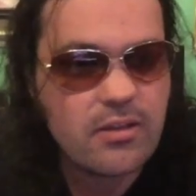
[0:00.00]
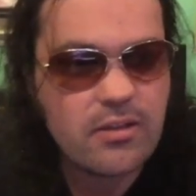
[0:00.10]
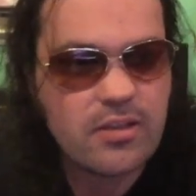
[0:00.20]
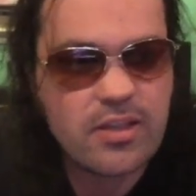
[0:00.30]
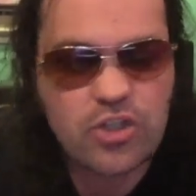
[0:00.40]

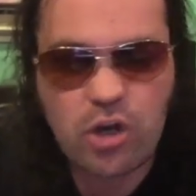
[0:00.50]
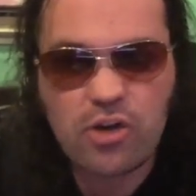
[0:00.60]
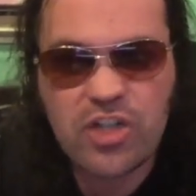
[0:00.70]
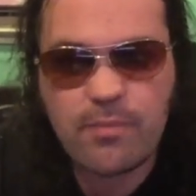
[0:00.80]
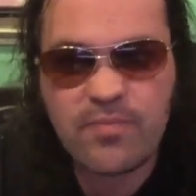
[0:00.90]
charge
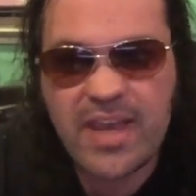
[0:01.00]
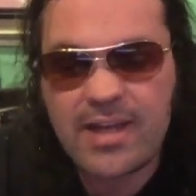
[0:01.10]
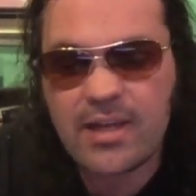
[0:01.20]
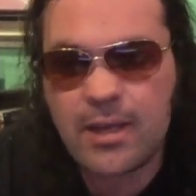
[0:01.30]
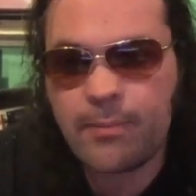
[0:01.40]
up that
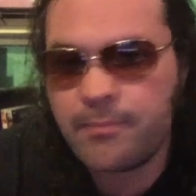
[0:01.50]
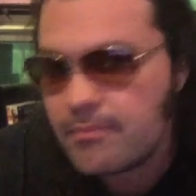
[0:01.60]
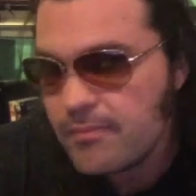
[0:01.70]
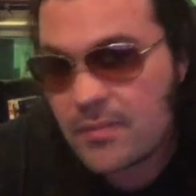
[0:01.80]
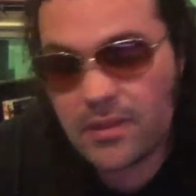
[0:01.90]

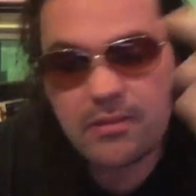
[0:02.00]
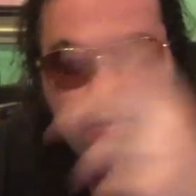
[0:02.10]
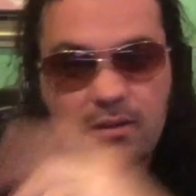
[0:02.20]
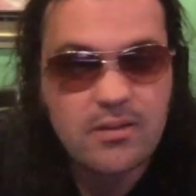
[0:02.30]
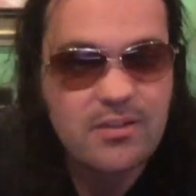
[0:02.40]

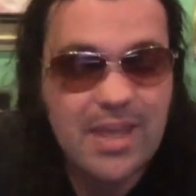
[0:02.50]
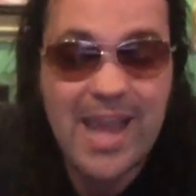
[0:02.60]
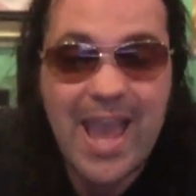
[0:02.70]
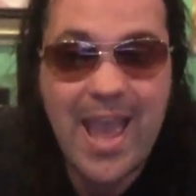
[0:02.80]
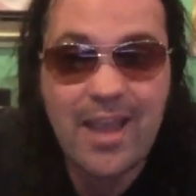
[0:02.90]
that
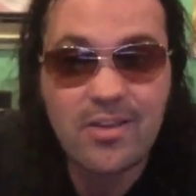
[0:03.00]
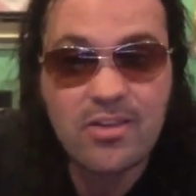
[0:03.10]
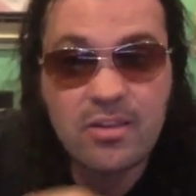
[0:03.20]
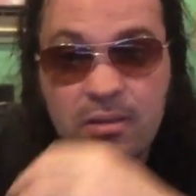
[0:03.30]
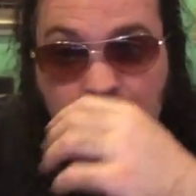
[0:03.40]
axe.